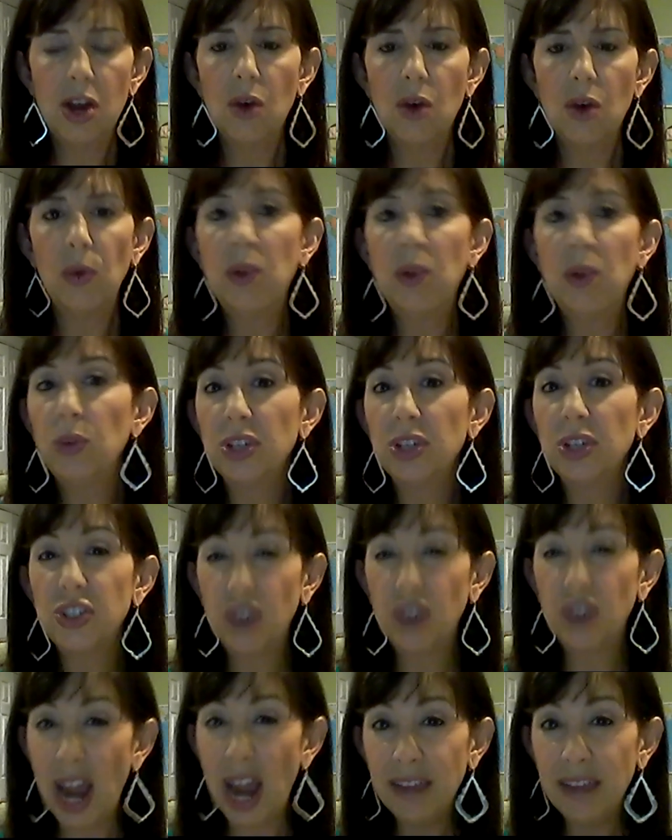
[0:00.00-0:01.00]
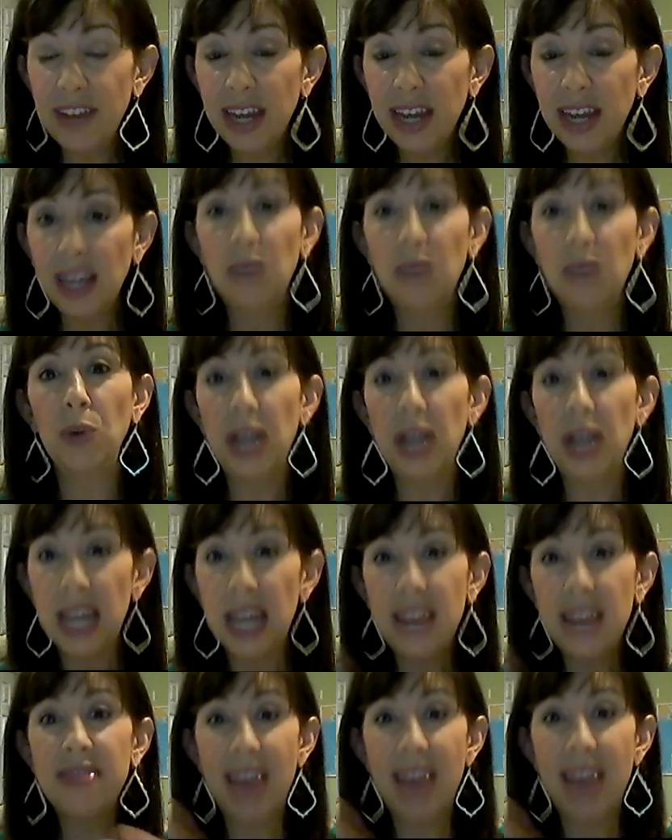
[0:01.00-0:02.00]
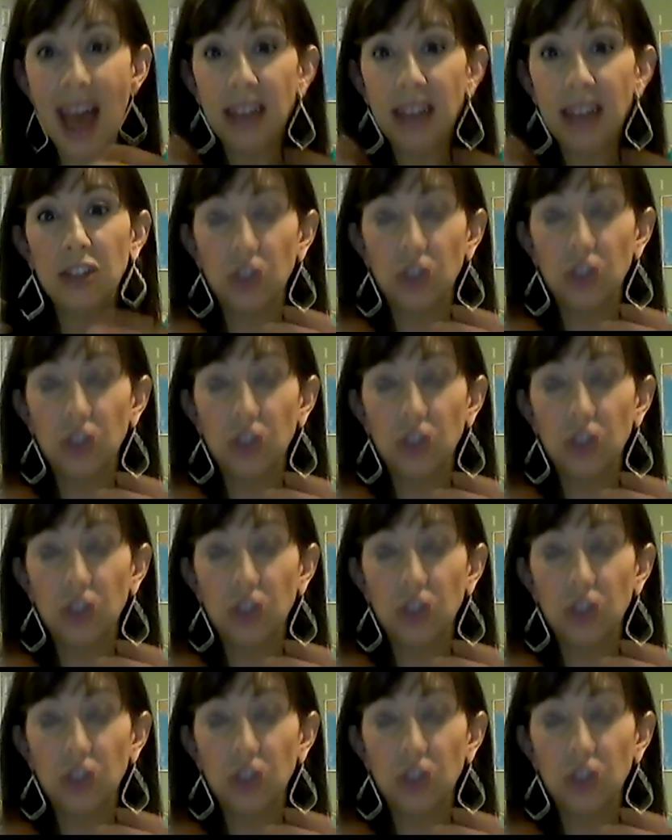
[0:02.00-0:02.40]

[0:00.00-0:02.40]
When we're striving and we're in that